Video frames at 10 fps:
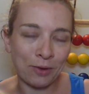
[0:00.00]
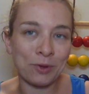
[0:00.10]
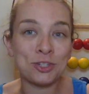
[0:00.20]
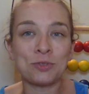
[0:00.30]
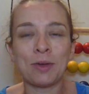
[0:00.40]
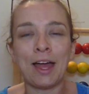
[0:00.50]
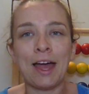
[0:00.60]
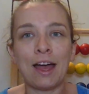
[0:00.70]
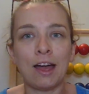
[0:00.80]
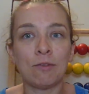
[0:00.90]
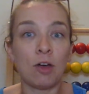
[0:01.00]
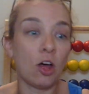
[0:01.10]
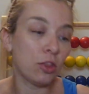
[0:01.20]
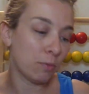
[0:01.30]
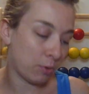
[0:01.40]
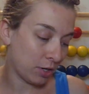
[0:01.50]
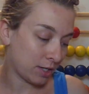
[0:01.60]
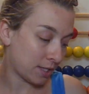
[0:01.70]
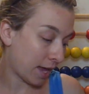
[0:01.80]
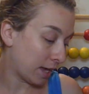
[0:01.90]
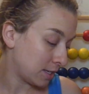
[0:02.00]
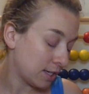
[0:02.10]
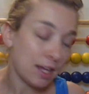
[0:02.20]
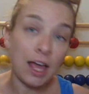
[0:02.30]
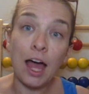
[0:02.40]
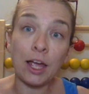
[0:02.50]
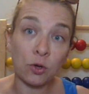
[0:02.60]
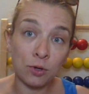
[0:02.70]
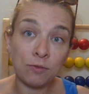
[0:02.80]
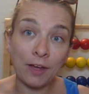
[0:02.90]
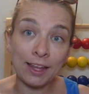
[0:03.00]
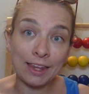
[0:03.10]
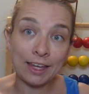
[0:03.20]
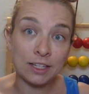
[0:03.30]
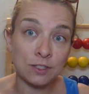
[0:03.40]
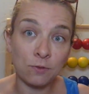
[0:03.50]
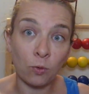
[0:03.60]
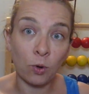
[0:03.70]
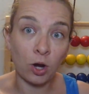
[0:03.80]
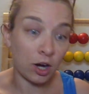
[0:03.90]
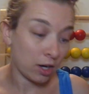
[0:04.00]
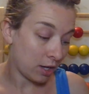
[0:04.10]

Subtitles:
which will have all the books that I could find links for.